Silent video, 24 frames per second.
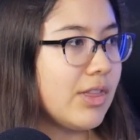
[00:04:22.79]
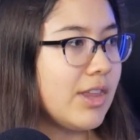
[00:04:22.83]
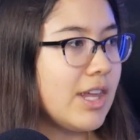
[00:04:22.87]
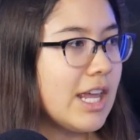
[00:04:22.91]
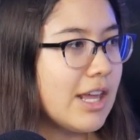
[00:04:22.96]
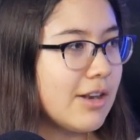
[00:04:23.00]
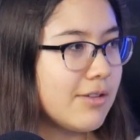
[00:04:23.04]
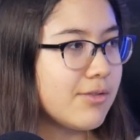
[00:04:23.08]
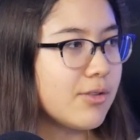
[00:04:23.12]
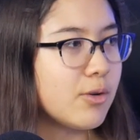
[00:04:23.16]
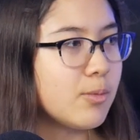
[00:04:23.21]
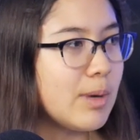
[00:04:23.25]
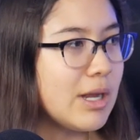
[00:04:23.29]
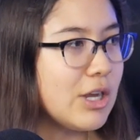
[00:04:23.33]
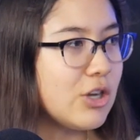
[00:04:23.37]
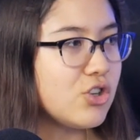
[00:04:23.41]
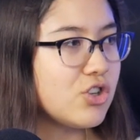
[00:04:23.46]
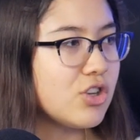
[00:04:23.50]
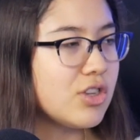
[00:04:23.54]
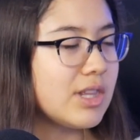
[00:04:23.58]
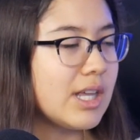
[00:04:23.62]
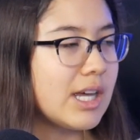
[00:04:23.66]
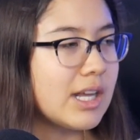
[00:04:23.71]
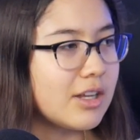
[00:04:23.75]
The
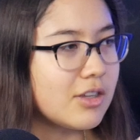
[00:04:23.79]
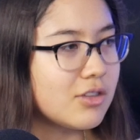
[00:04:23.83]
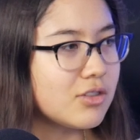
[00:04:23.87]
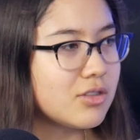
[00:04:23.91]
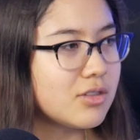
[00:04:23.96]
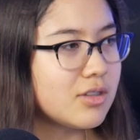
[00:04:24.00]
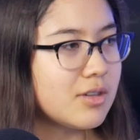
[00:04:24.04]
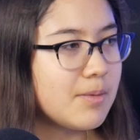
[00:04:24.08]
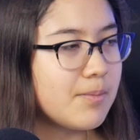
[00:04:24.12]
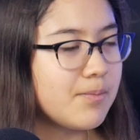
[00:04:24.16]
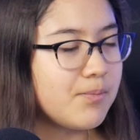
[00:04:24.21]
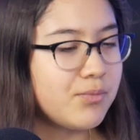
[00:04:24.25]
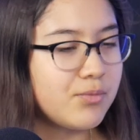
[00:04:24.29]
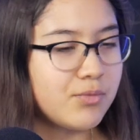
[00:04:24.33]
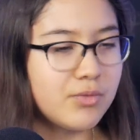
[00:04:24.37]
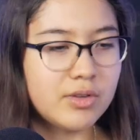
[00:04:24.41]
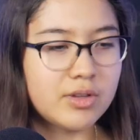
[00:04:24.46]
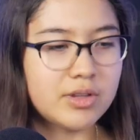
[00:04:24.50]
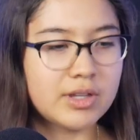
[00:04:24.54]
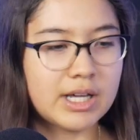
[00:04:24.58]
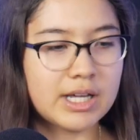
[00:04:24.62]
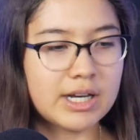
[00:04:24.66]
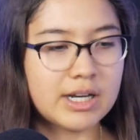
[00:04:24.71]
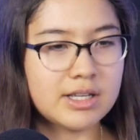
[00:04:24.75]
information that is
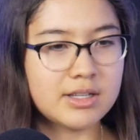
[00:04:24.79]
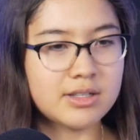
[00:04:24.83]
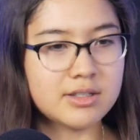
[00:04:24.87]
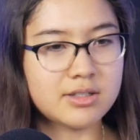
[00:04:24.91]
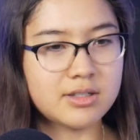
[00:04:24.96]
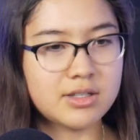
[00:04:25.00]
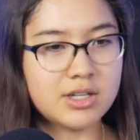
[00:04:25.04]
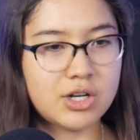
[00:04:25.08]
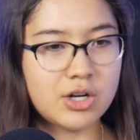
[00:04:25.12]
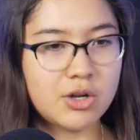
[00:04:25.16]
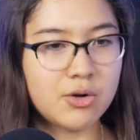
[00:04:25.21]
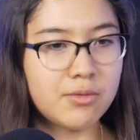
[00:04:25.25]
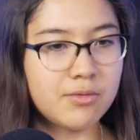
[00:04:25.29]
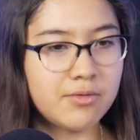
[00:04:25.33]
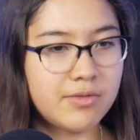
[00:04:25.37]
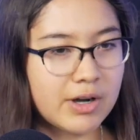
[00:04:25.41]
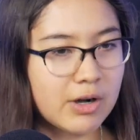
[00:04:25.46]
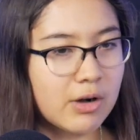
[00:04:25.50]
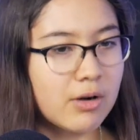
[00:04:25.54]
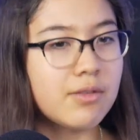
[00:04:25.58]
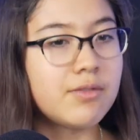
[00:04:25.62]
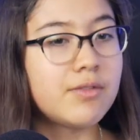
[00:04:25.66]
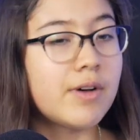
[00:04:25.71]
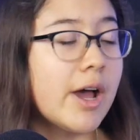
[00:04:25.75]

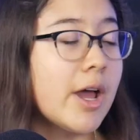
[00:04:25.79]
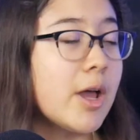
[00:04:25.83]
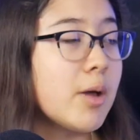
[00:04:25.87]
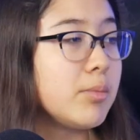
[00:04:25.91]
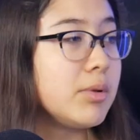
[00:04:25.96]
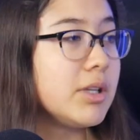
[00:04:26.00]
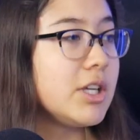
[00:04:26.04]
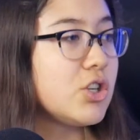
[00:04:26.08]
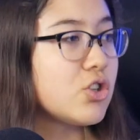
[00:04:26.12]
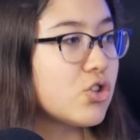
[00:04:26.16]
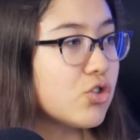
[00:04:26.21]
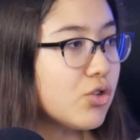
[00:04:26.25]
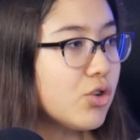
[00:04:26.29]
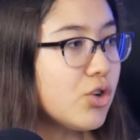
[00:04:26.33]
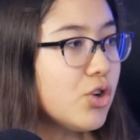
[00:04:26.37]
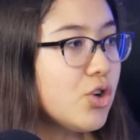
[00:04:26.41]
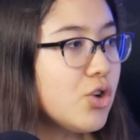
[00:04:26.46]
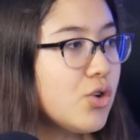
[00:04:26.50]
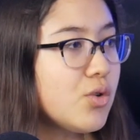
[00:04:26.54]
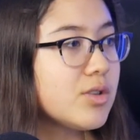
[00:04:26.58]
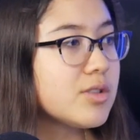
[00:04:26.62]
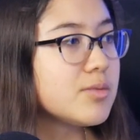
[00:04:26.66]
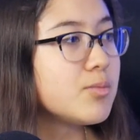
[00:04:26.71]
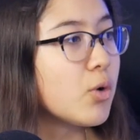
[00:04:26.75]
verifiably
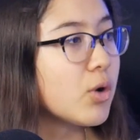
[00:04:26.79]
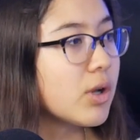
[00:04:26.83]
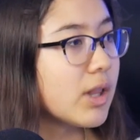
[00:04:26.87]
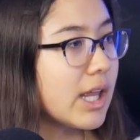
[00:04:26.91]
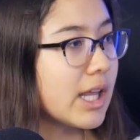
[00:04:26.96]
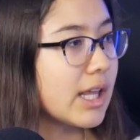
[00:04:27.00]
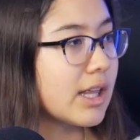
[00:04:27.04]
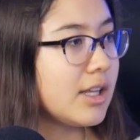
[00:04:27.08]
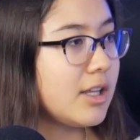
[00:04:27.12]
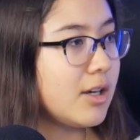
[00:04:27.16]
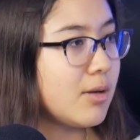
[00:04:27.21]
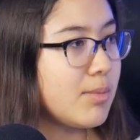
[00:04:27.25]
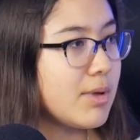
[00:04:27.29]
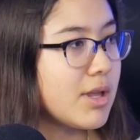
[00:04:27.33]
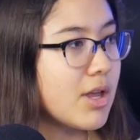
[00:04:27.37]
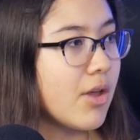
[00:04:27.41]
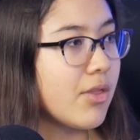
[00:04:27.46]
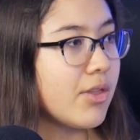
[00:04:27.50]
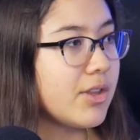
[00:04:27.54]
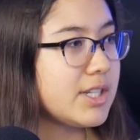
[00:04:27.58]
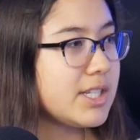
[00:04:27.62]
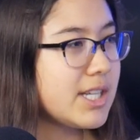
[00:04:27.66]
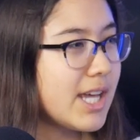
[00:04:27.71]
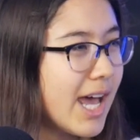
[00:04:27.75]
true is more likely to be on
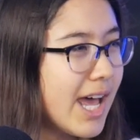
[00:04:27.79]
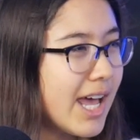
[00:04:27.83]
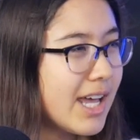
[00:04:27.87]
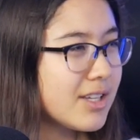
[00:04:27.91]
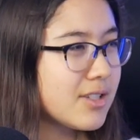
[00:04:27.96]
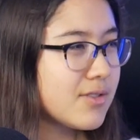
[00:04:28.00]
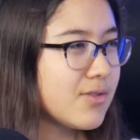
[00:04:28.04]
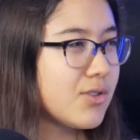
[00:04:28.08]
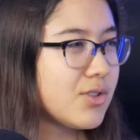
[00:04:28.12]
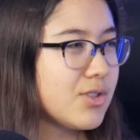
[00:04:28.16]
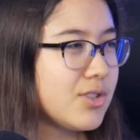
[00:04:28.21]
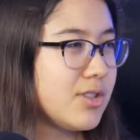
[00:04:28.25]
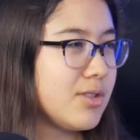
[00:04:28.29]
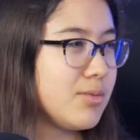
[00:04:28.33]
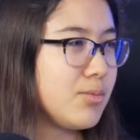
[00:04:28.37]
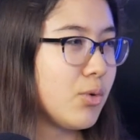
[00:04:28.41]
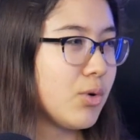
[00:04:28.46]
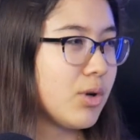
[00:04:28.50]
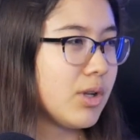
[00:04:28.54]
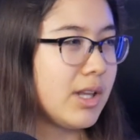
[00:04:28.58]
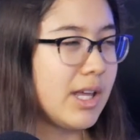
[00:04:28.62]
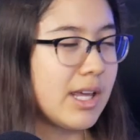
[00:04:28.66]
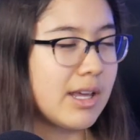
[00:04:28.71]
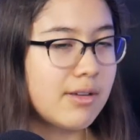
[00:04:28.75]
the test versus
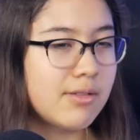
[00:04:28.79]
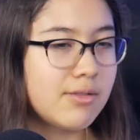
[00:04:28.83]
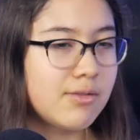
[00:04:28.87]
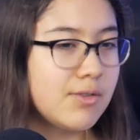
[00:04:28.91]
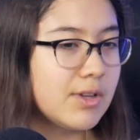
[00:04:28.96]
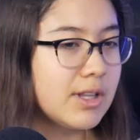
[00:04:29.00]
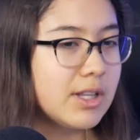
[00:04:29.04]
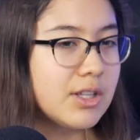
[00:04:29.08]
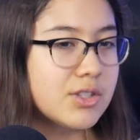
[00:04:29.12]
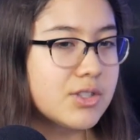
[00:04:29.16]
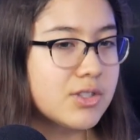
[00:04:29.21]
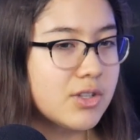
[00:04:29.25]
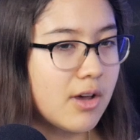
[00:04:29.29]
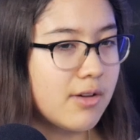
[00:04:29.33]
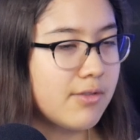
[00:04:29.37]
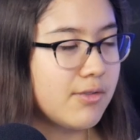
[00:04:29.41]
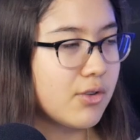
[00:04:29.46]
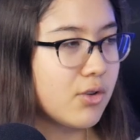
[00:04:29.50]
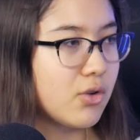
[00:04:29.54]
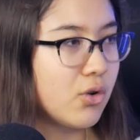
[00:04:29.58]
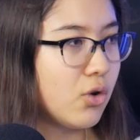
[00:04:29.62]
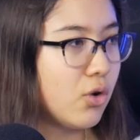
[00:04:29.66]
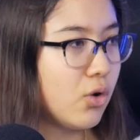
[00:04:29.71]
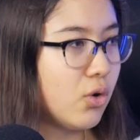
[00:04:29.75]
more like
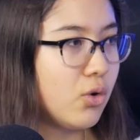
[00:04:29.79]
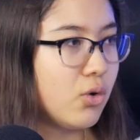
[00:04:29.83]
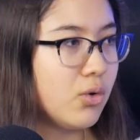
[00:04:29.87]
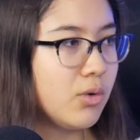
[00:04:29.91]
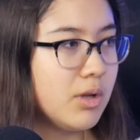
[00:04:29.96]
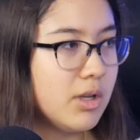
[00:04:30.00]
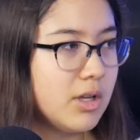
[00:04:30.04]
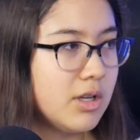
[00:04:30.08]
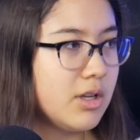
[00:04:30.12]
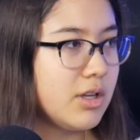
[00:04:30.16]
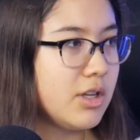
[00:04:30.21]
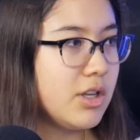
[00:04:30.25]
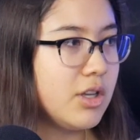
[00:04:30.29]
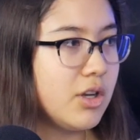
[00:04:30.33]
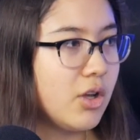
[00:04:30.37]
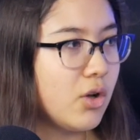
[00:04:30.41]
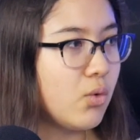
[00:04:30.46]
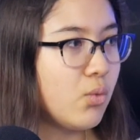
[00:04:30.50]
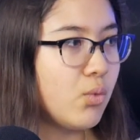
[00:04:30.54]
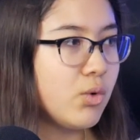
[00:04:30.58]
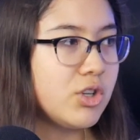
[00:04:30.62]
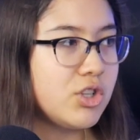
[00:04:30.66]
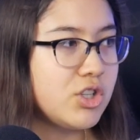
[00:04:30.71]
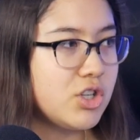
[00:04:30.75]
philosophical,
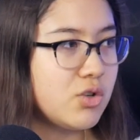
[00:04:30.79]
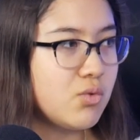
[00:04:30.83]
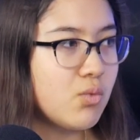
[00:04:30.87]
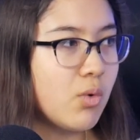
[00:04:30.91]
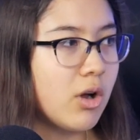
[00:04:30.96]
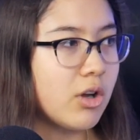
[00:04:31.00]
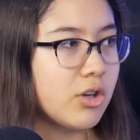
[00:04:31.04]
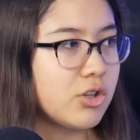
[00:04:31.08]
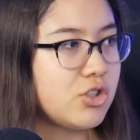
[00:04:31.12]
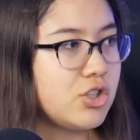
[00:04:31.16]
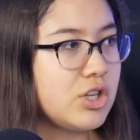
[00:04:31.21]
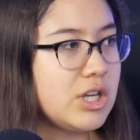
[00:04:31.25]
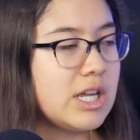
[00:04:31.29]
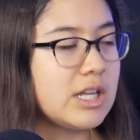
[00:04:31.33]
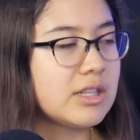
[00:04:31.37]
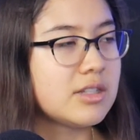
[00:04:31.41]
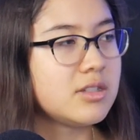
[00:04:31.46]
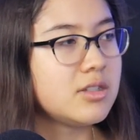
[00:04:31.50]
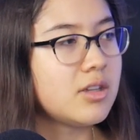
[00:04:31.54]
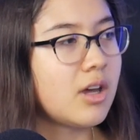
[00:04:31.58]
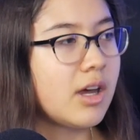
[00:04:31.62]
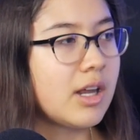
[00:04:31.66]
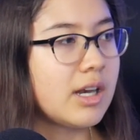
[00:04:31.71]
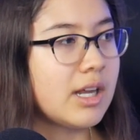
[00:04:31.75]
wishy-washy. It's
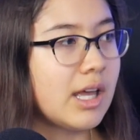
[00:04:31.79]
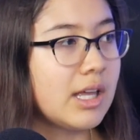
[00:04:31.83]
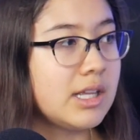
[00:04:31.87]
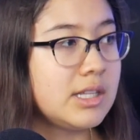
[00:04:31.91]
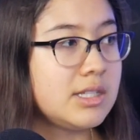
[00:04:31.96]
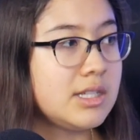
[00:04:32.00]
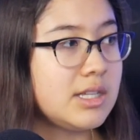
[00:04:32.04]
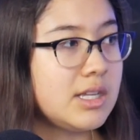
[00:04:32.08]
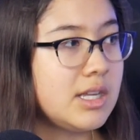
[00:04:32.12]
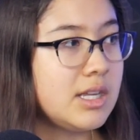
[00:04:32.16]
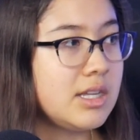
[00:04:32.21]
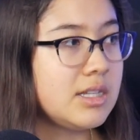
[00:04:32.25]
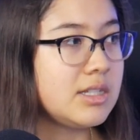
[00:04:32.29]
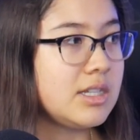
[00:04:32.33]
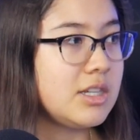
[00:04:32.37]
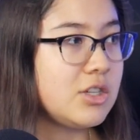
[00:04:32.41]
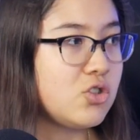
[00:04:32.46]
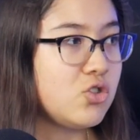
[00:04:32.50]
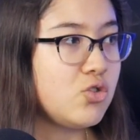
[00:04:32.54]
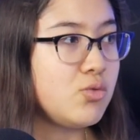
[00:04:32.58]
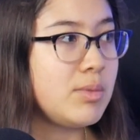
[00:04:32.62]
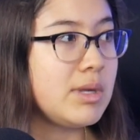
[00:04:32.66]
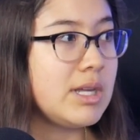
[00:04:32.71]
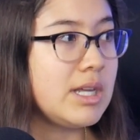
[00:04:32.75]
not as easy
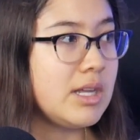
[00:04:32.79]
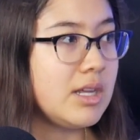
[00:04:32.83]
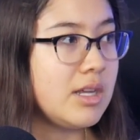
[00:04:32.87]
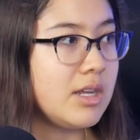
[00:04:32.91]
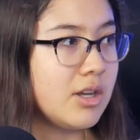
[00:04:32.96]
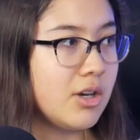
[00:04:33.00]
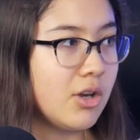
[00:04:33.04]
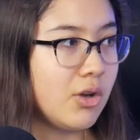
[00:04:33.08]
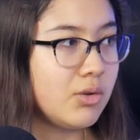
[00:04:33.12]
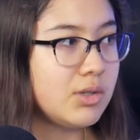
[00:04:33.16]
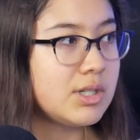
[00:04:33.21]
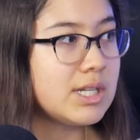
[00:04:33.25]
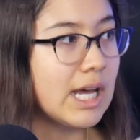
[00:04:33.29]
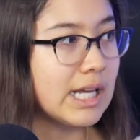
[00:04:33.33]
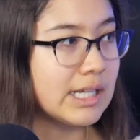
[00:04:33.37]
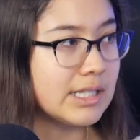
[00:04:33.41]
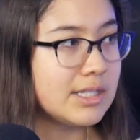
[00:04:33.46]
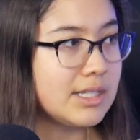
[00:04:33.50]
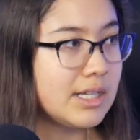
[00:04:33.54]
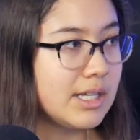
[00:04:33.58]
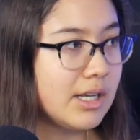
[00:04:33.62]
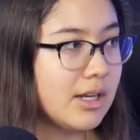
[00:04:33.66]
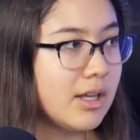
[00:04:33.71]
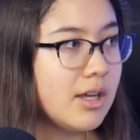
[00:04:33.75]
to be,
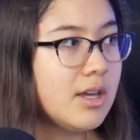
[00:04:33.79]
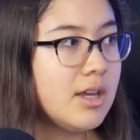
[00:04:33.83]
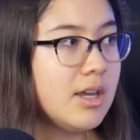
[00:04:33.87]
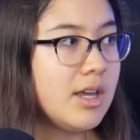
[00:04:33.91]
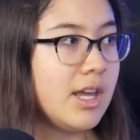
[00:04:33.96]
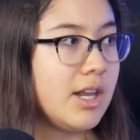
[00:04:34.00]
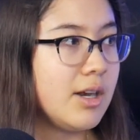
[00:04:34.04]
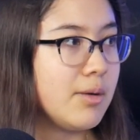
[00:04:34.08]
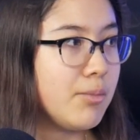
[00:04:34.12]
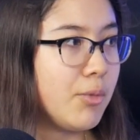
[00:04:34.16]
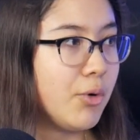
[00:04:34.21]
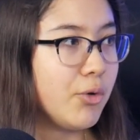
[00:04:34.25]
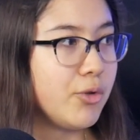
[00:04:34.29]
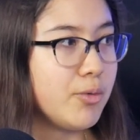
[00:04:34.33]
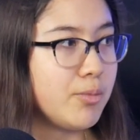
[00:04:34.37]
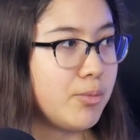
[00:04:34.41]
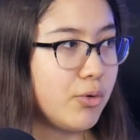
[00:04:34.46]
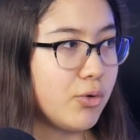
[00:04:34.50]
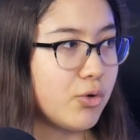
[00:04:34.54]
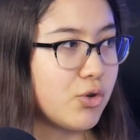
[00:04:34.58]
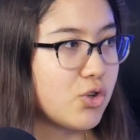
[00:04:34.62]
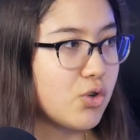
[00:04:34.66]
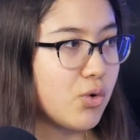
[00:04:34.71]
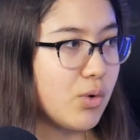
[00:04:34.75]
tested in a
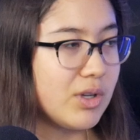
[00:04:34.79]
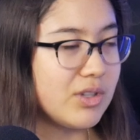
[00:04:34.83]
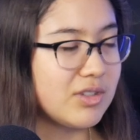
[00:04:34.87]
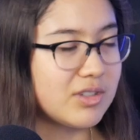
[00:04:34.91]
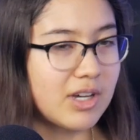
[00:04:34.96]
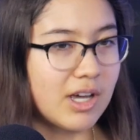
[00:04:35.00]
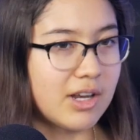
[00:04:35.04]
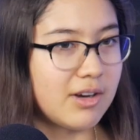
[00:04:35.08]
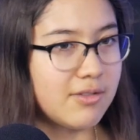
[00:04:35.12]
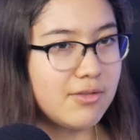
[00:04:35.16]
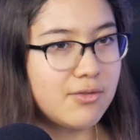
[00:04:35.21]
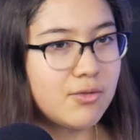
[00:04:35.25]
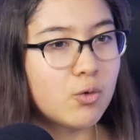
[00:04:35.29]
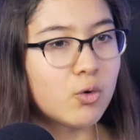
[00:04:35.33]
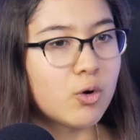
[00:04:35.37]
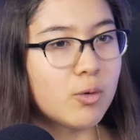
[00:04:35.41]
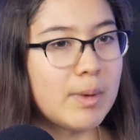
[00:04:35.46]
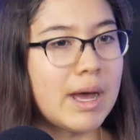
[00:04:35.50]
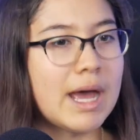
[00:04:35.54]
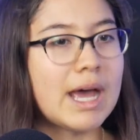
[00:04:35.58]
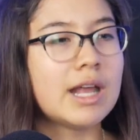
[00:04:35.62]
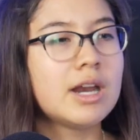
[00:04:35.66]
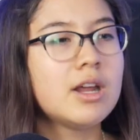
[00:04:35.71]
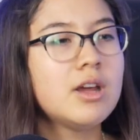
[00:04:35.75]
multiple choice kind of
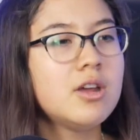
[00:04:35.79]
format,